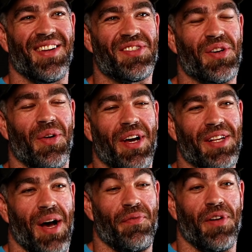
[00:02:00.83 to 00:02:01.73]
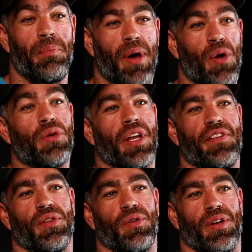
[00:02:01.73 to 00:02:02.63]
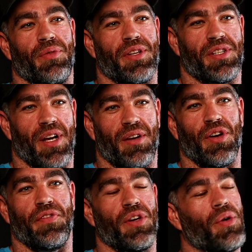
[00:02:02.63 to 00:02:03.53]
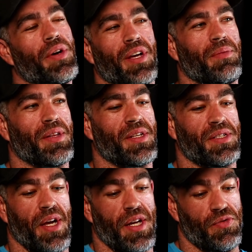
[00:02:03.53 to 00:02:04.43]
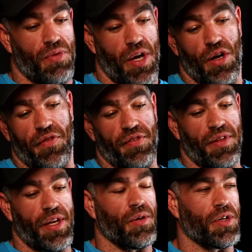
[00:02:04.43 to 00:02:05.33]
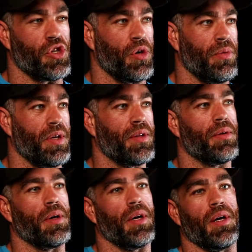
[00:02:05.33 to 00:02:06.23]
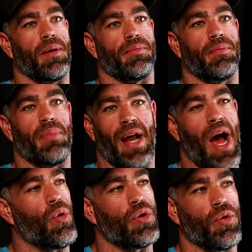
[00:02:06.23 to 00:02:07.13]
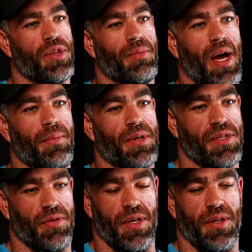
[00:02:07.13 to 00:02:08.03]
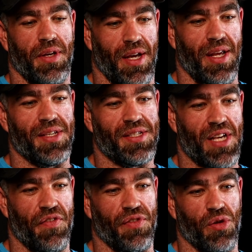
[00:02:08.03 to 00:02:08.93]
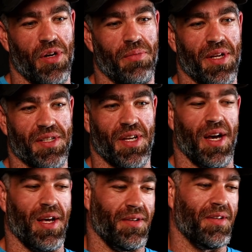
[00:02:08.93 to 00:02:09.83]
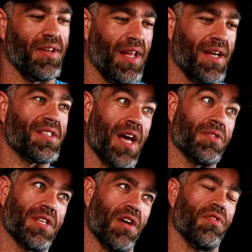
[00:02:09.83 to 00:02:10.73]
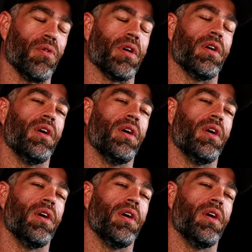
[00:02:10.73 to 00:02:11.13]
So I'm from Belglade, Florida, which I don't know if you know anything about the state. It's right off of Lake Okeechobee, about an hour north of Miami. So it is South Florida, but it's not like South Florida.